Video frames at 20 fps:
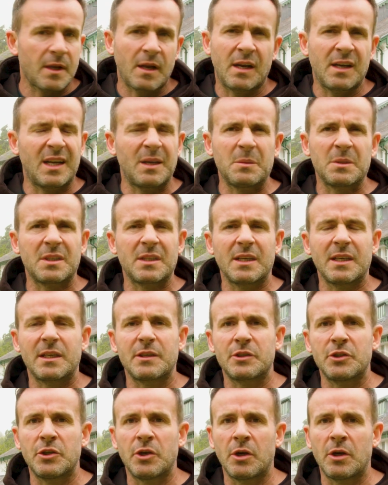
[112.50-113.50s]
And I was
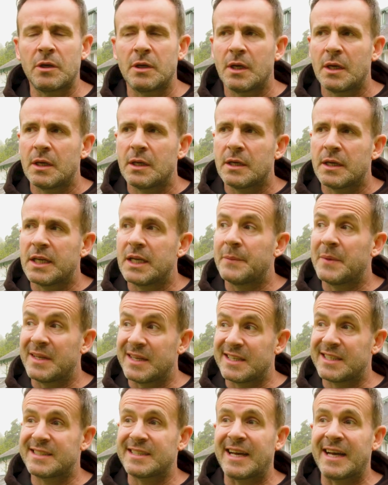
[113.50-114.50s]
like, no. And he
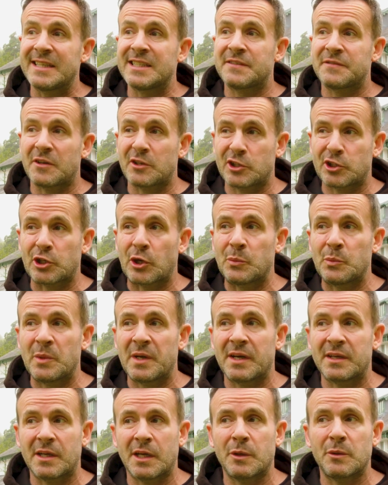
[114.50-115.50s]
meant it stands for
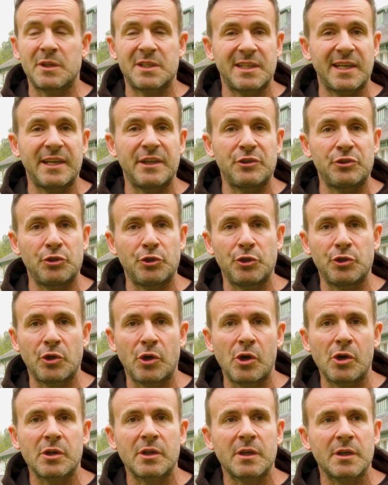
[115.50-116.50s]
somewhere outside New
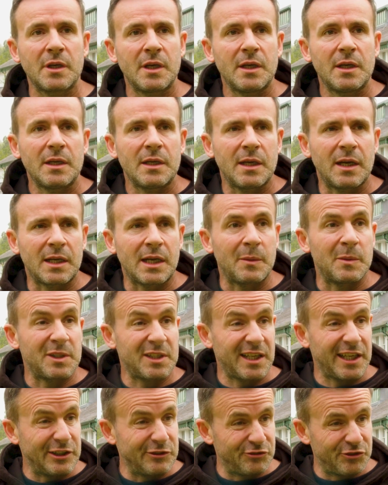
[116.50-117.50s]
York. And I
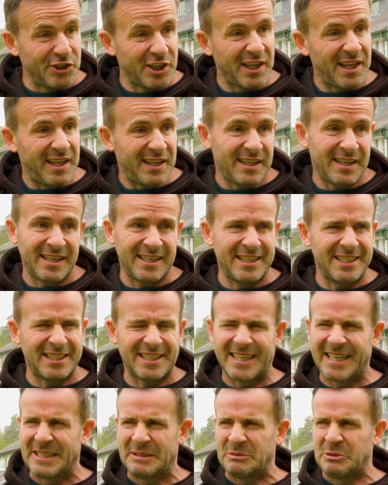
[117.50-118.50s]
was like, really? And he's
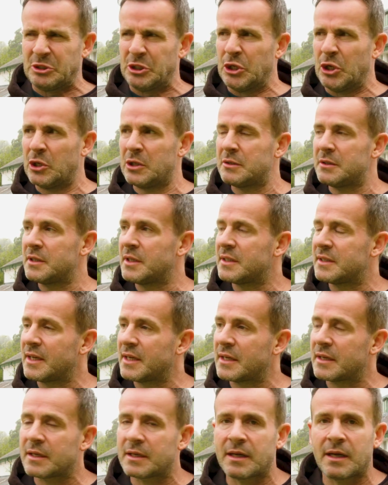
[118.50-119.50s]
like, no, you
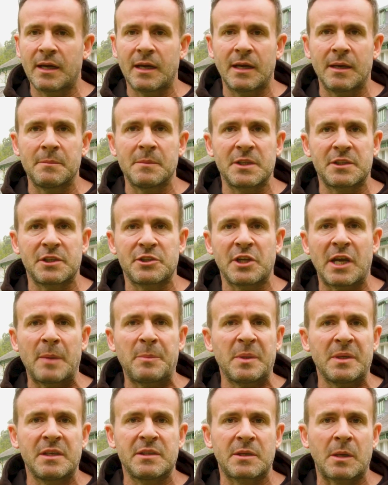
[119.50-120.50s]
dick. Um, it's a
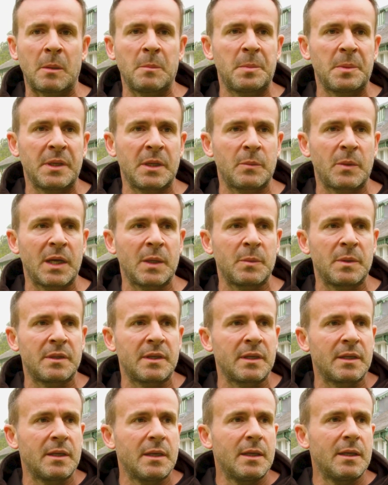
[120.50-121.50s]
Japanese company. Why would
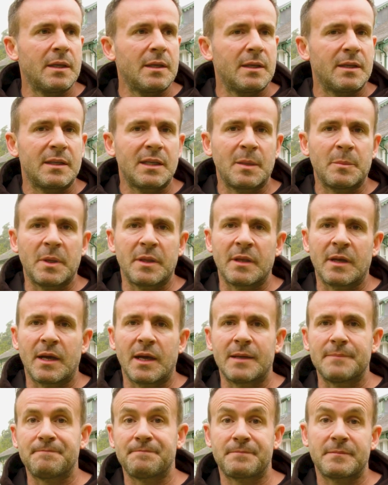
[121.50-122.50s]
they name it
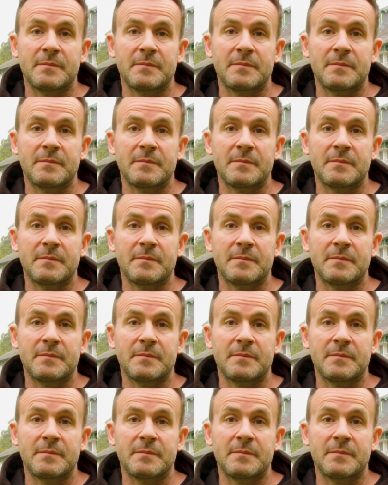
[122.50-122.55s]
that.